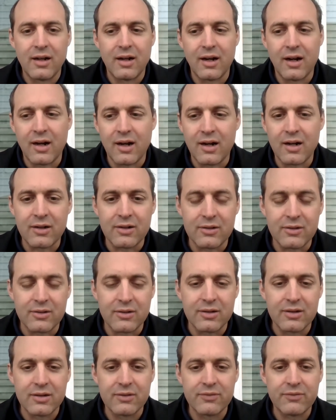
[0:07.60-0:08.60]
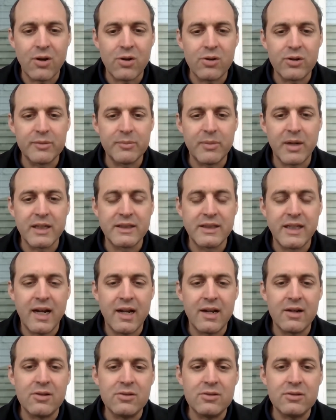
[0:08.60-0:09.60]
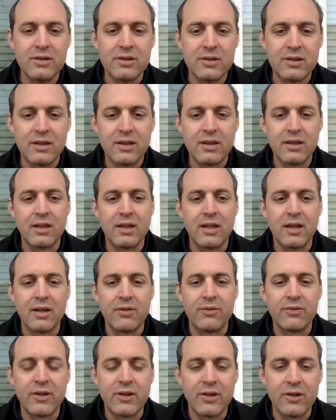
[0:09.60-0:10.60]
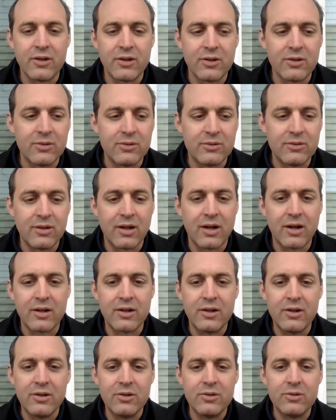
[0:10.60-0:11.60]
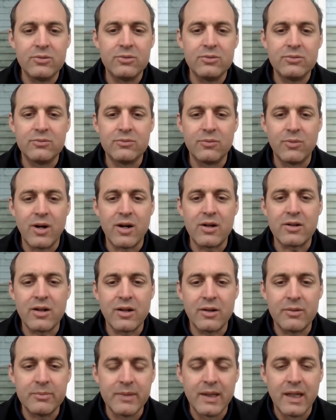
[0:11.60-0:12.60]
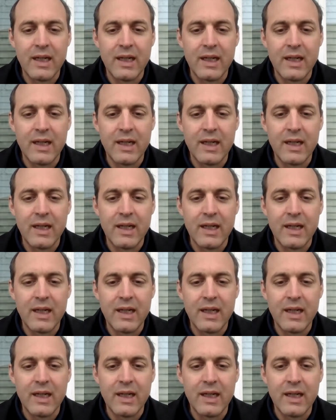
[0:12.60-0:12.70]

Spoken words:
are following my channel, if you are new, welcome.